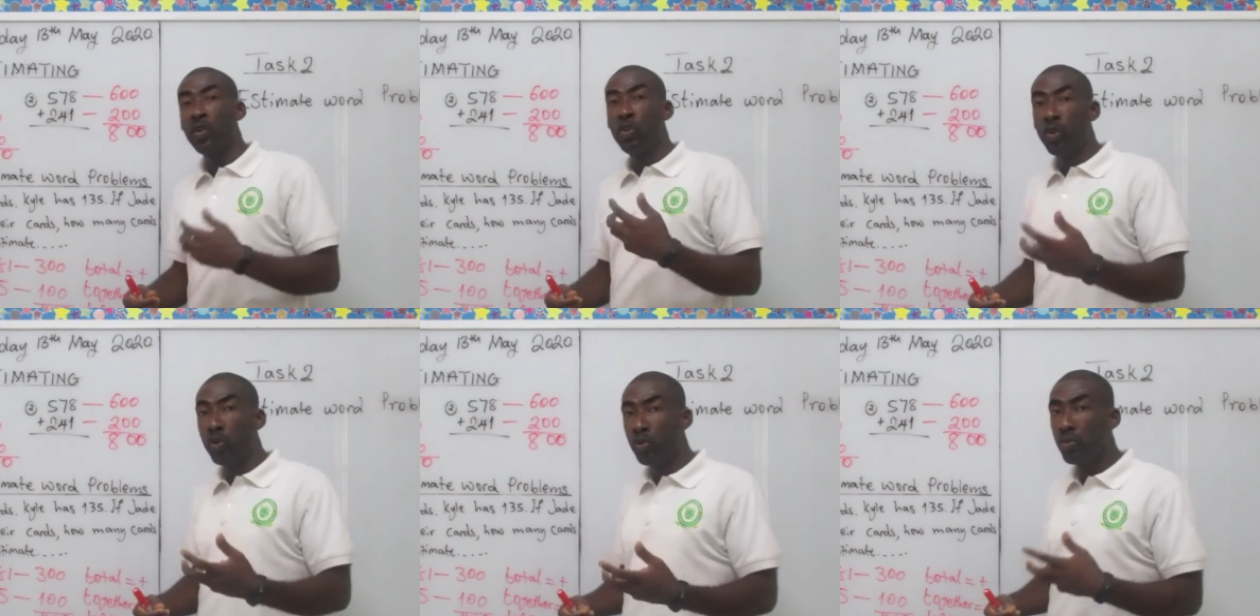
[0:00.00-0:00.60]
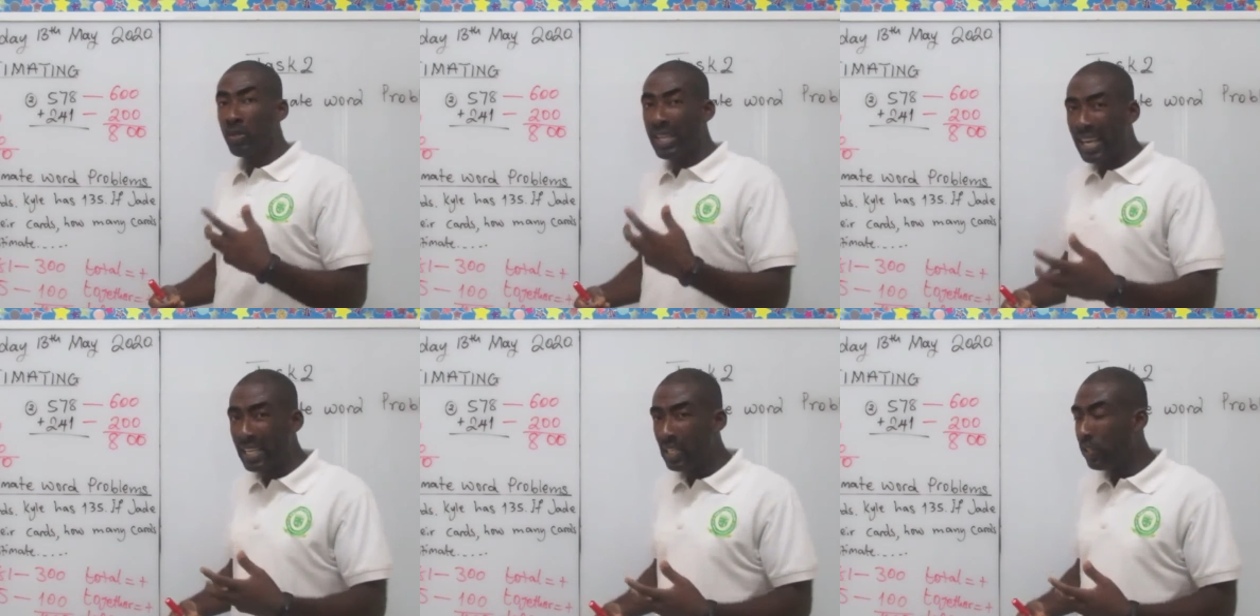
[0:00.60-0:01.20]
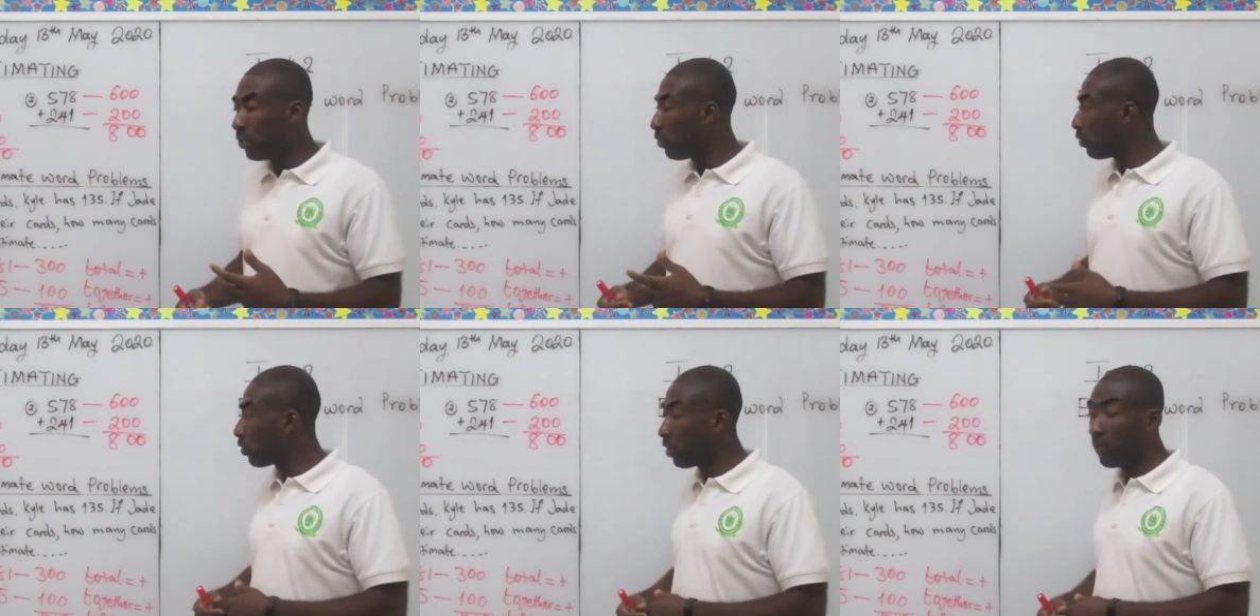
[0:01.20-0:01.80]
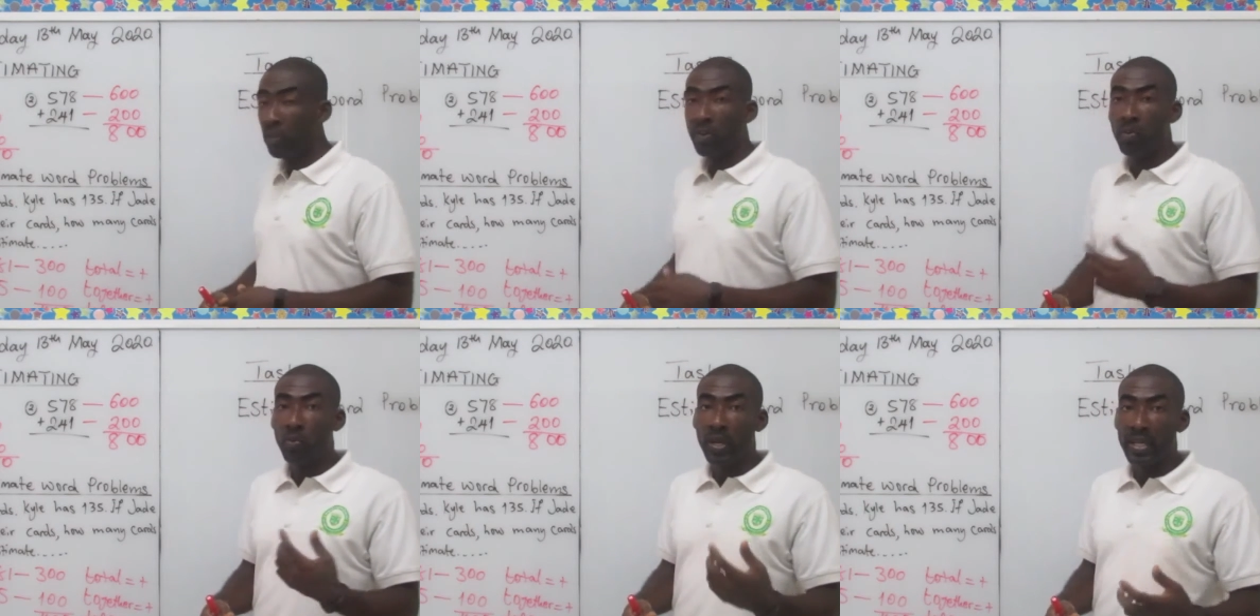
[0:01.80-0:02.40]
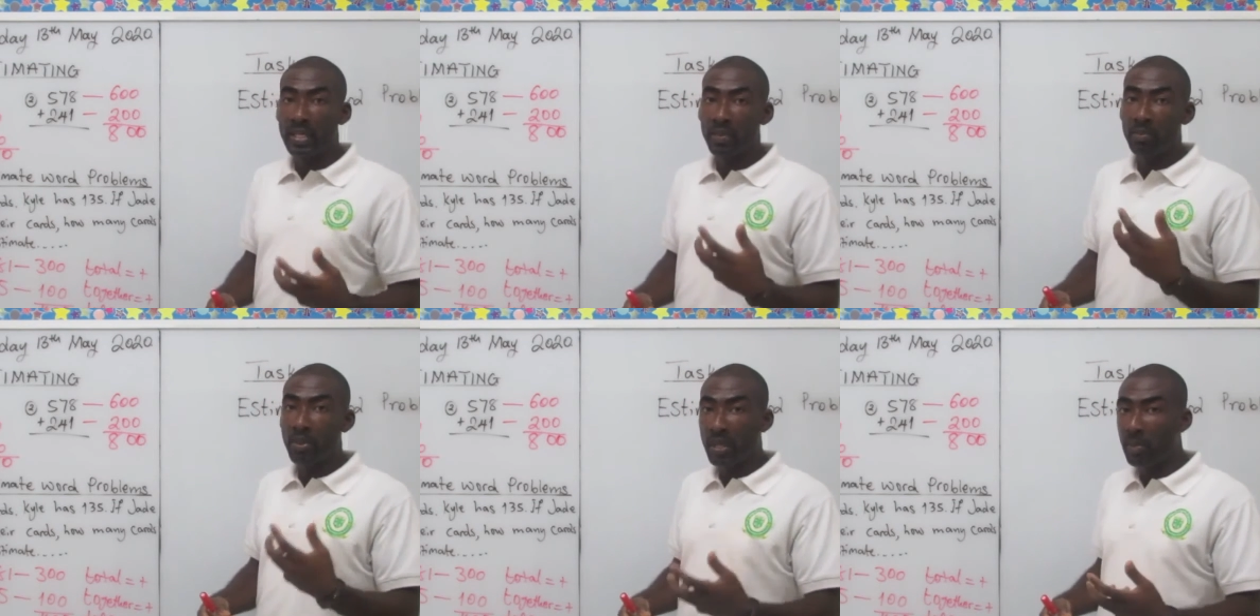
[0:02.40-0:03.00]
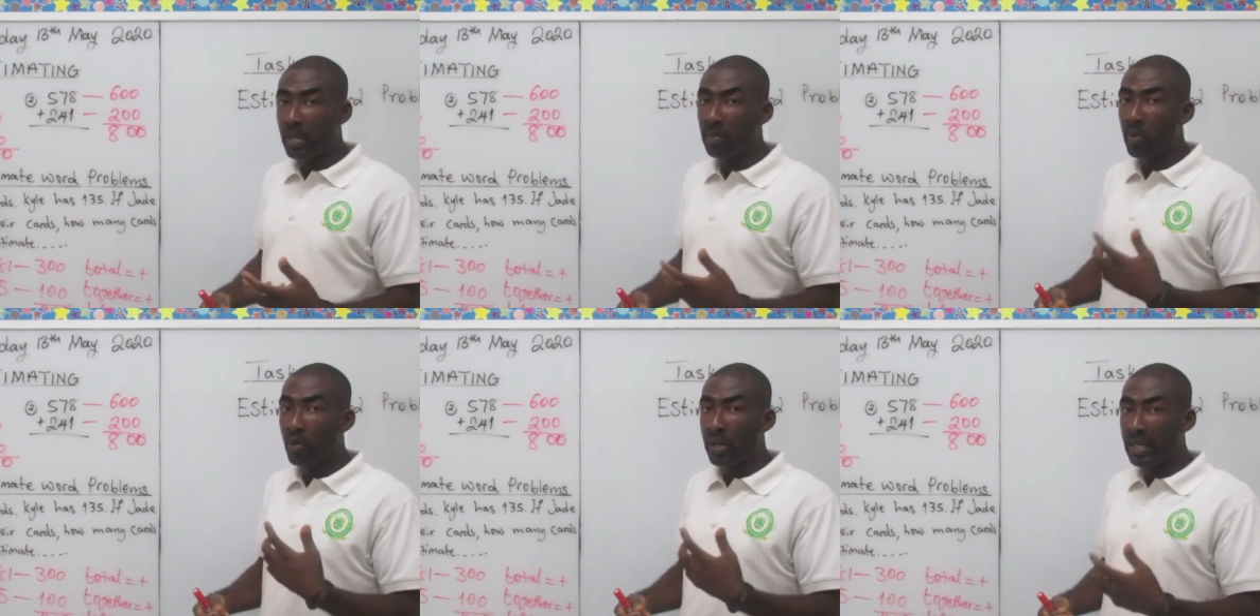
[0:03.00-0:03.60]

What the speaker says: know to guide you to solve your word problem or